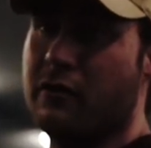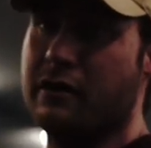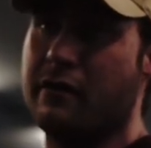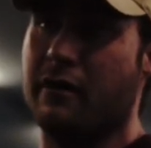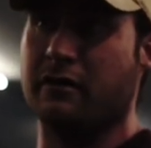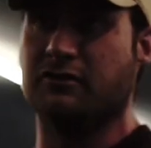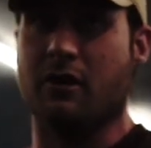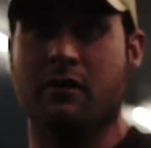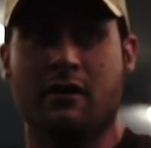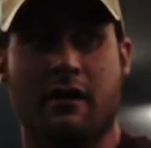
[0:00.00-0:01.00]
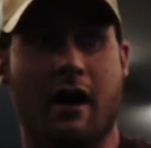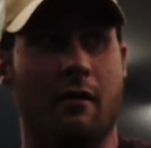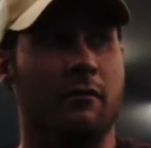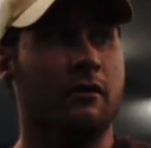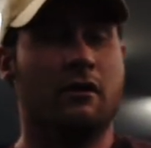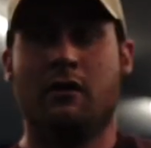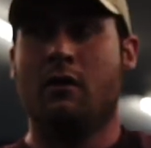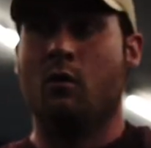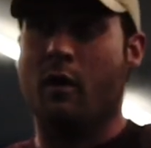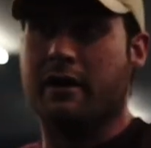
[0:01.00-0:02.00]
on the other end. So
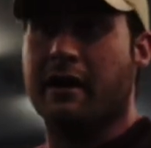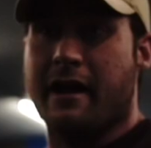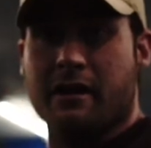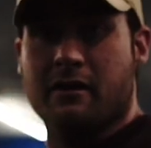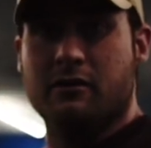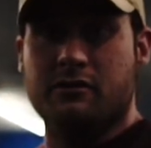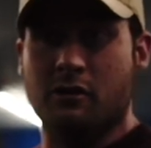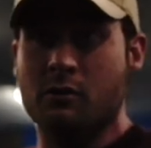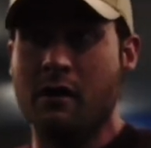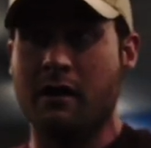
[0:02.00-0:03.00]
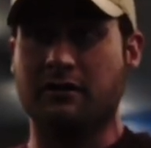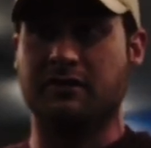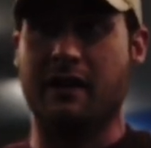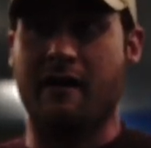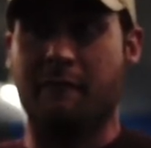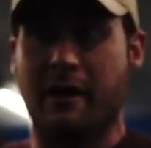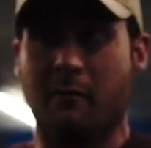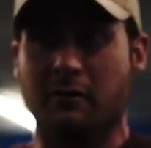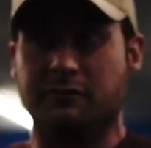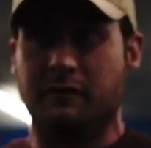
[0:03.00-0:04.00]
what can I do? It's gonna have my
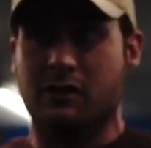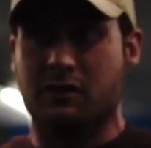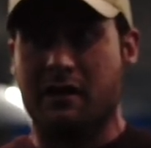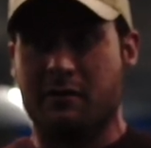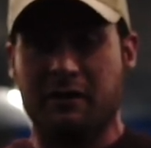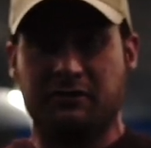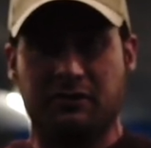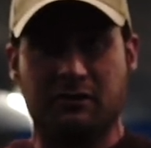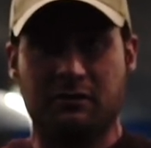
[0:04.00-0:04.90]
elbows finish like this.